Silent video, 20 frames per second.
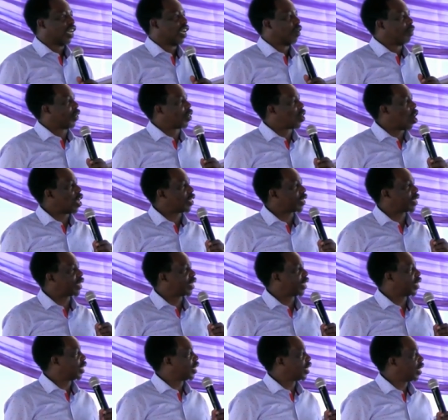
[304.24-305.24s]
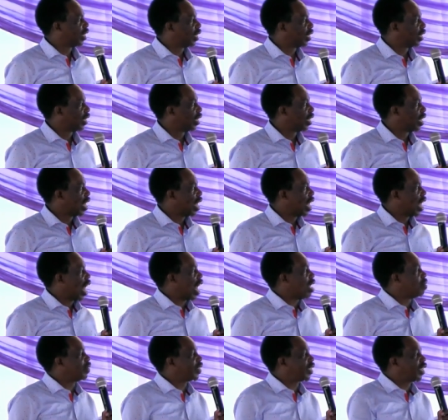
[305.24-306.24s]
Because
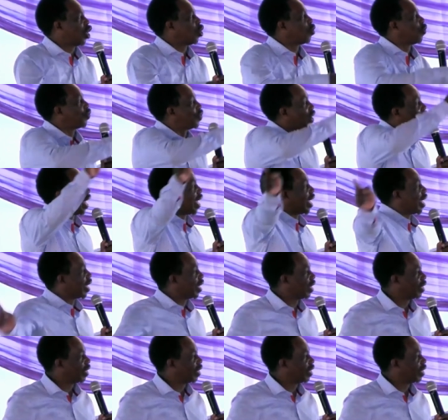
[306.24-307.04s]
I'm seeing you flying